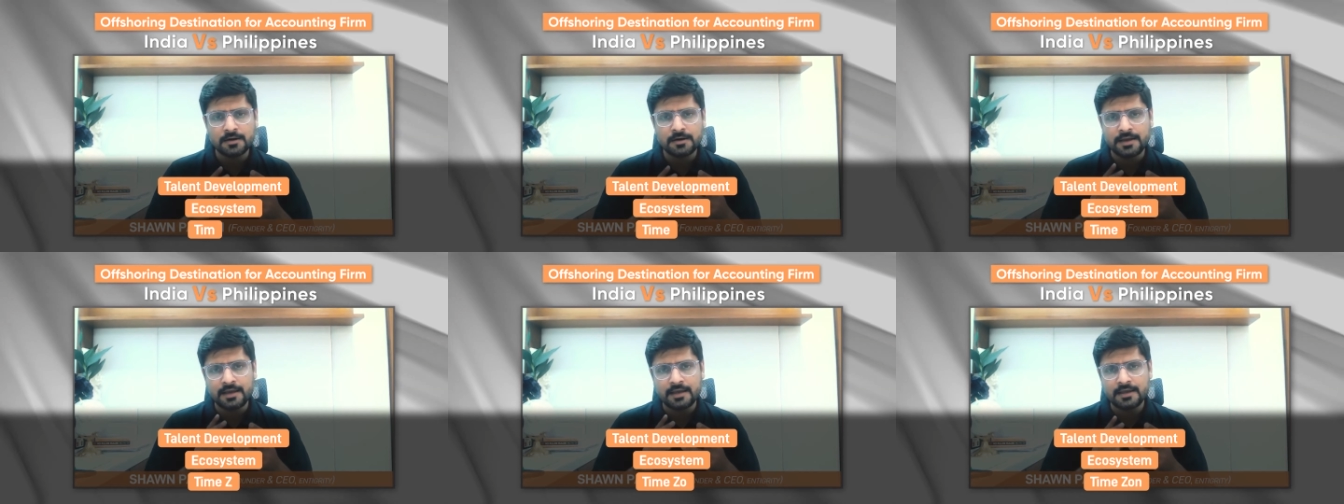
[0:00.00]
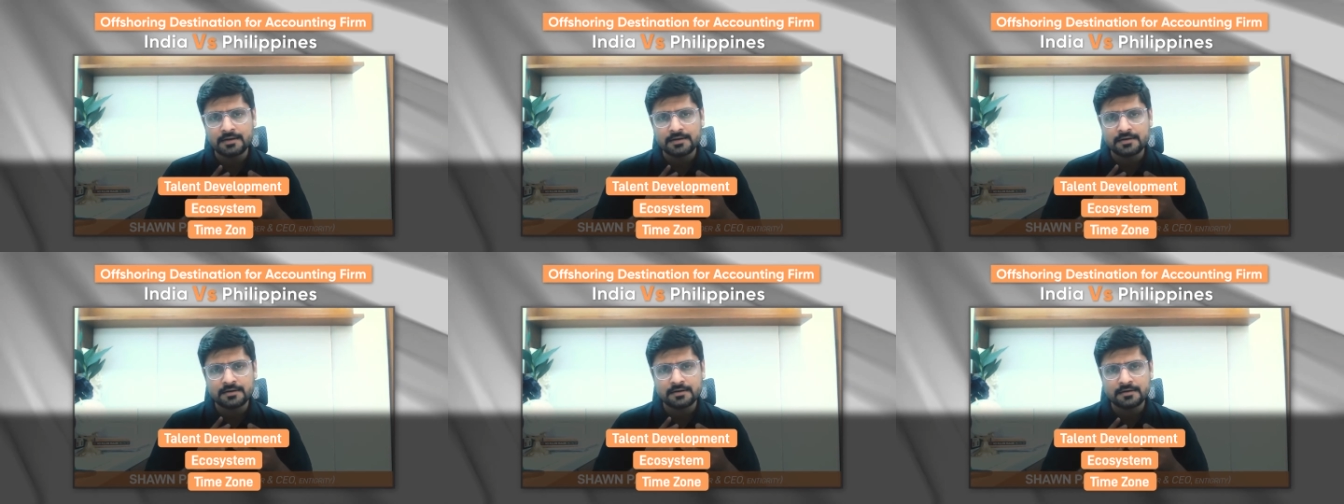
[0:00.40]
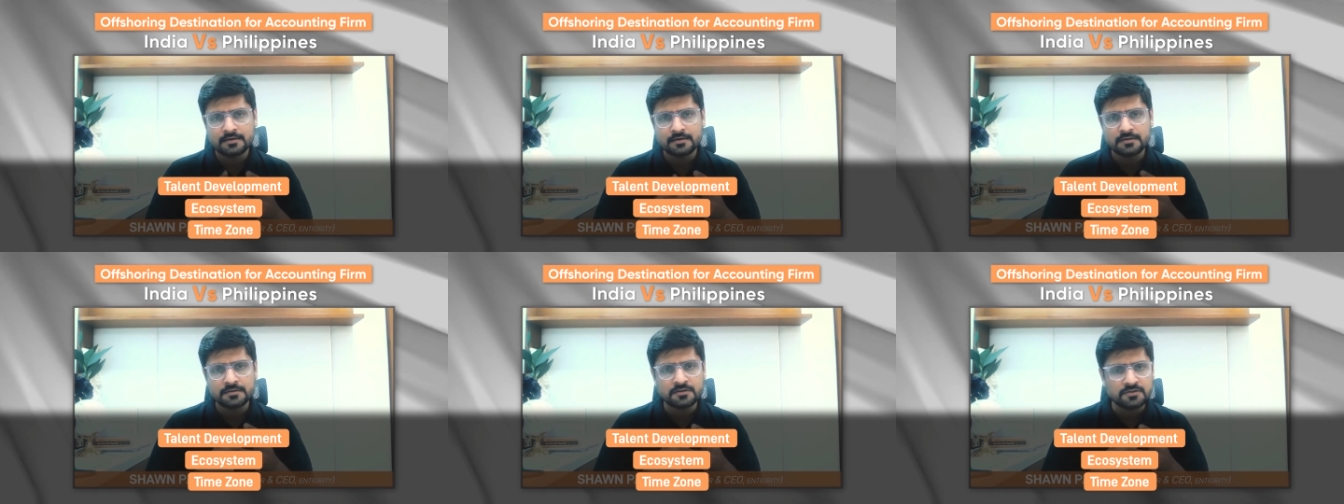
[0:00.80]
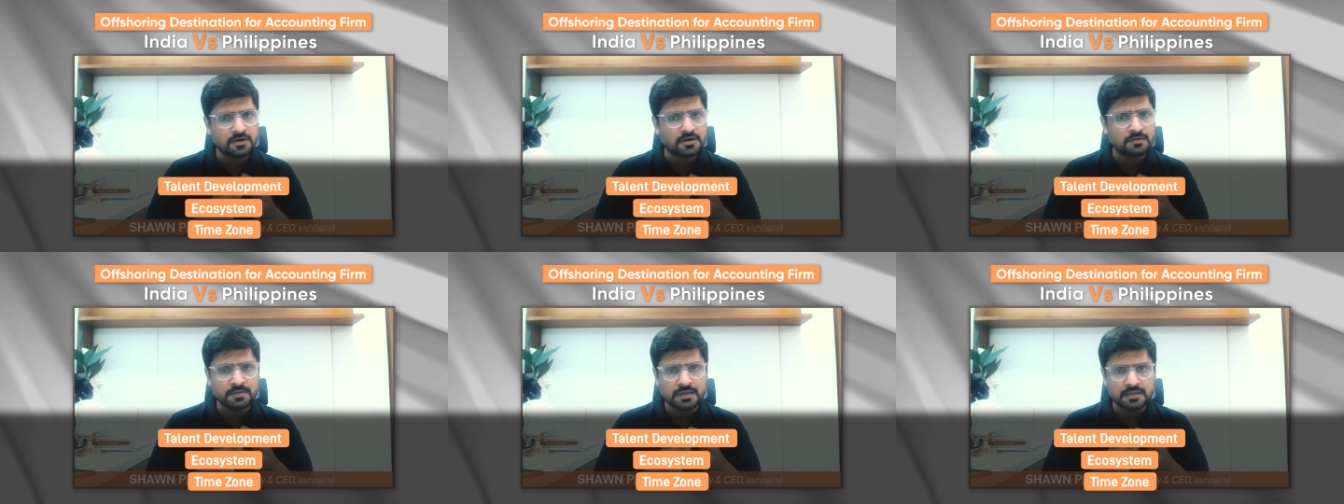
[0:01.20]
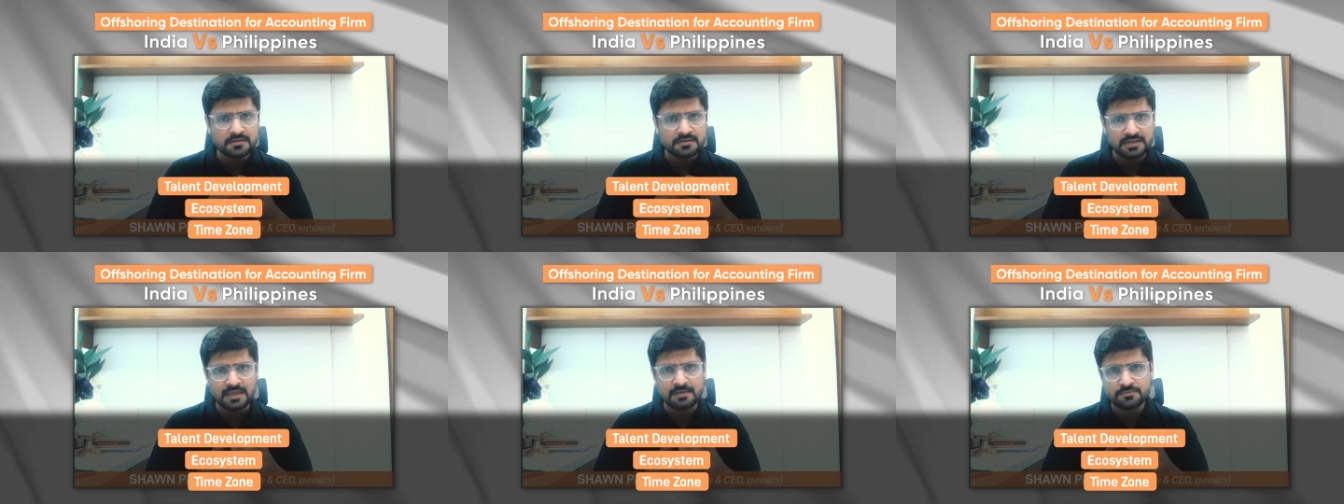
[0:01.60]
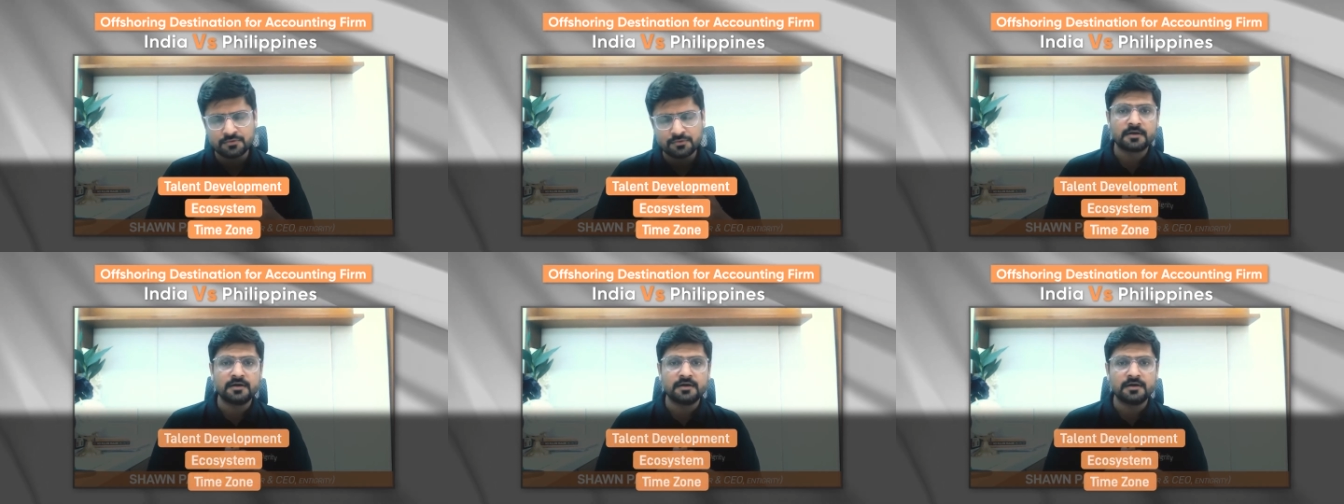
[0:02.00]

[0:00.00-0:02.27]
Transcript: and the third being the time zone.